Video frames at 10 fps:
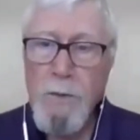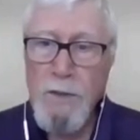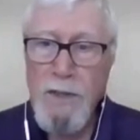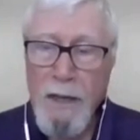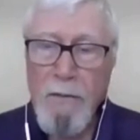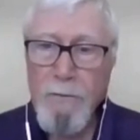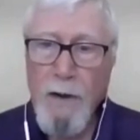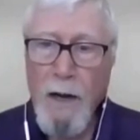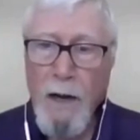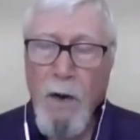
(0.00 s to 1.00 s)
to
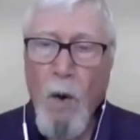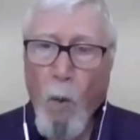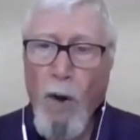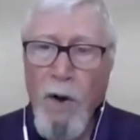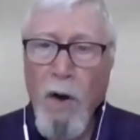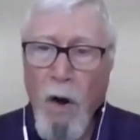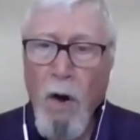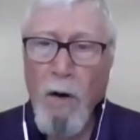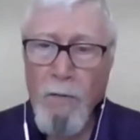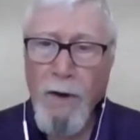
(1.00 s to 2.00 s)
identify what
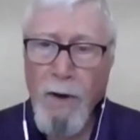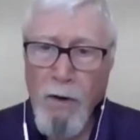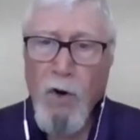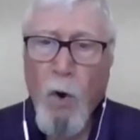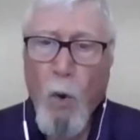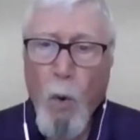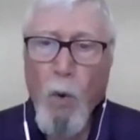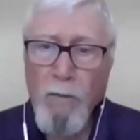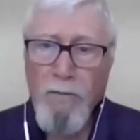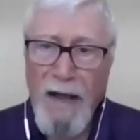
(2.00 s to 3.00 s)
are their
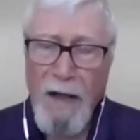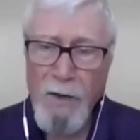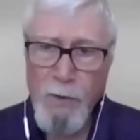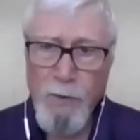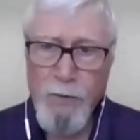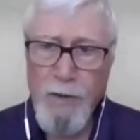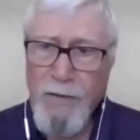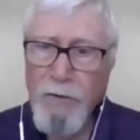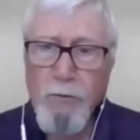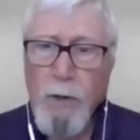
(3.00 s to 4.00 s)
core values.
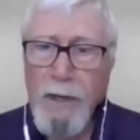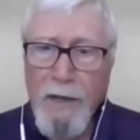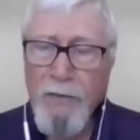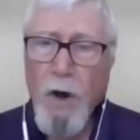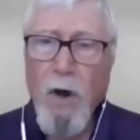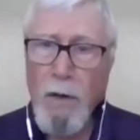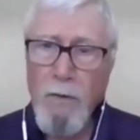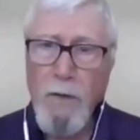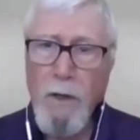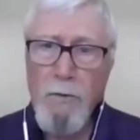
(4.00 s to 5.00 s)
And that's really at the heart
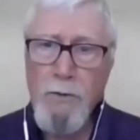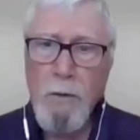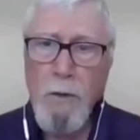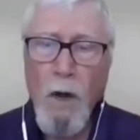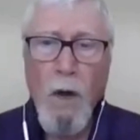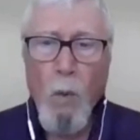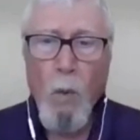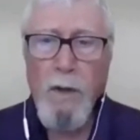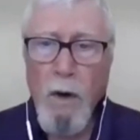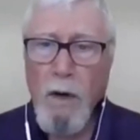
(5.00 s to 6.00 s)
of the culture.
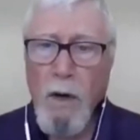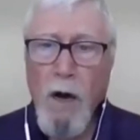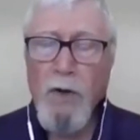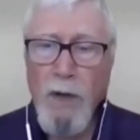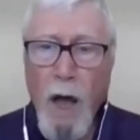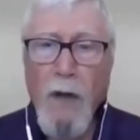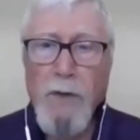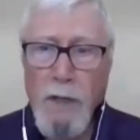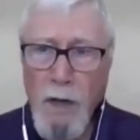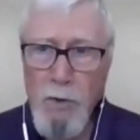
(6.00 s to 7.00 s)
What are our
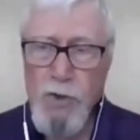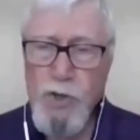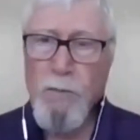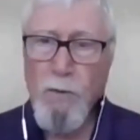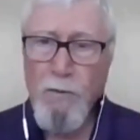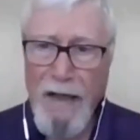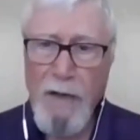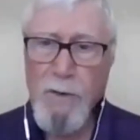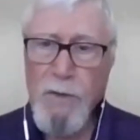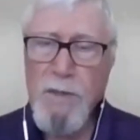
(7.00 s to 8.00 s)
non-negotiable
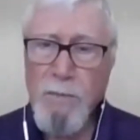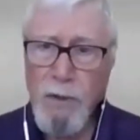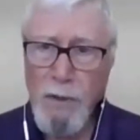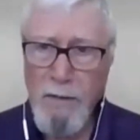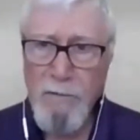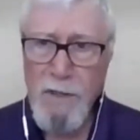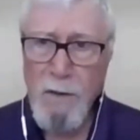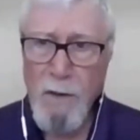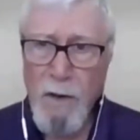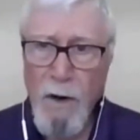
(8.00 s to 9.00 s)
values and beliefs